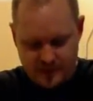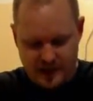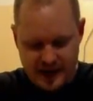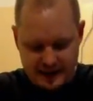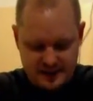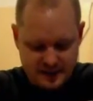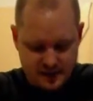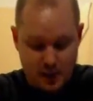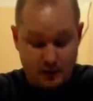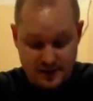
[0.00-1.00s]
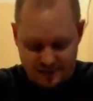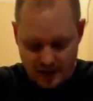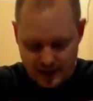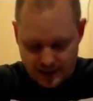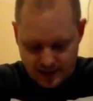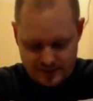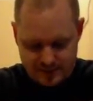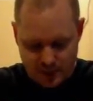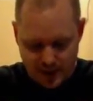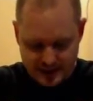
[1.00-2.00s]
it acts as an emulsifier and just
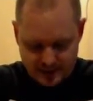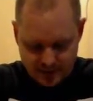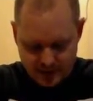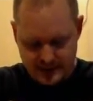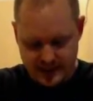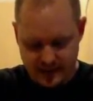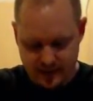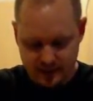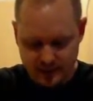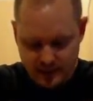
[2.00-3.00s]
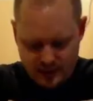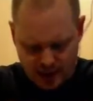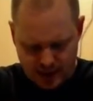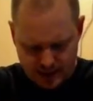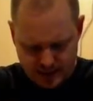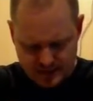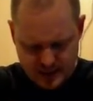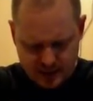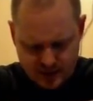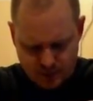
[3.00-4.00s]
binds everything together,
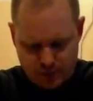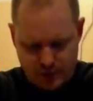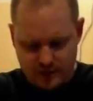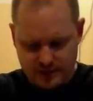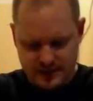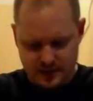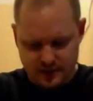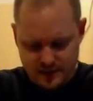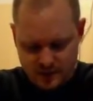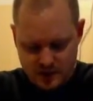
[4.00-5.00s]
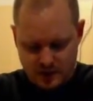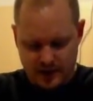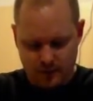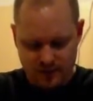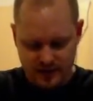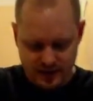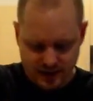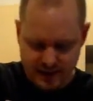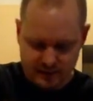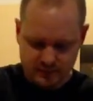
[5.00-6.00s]
especially with the breadcrumbs in there as well that help thicken it
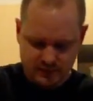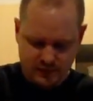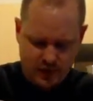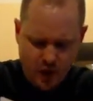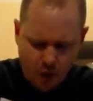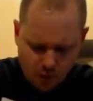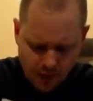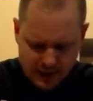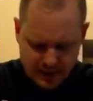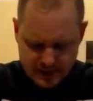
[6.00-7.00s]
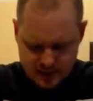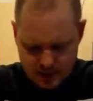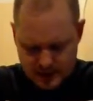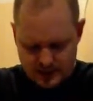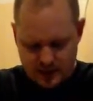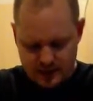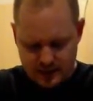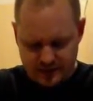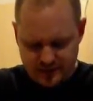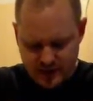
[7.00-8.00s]
out. Already there's a nice kind
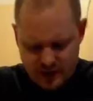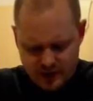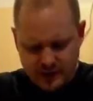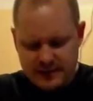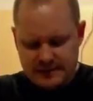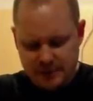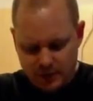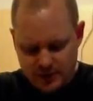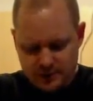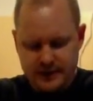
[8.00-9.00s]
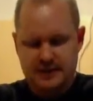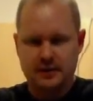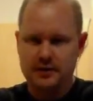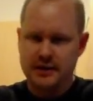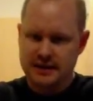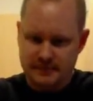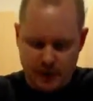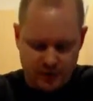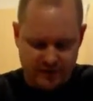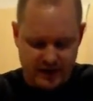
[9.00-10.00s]
of, you can smell the chorizo, you can smell
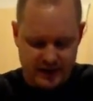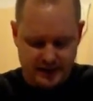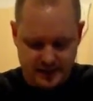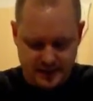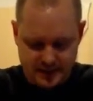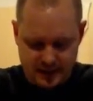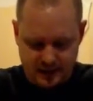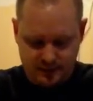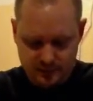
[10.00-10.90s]
the fajita seasoning.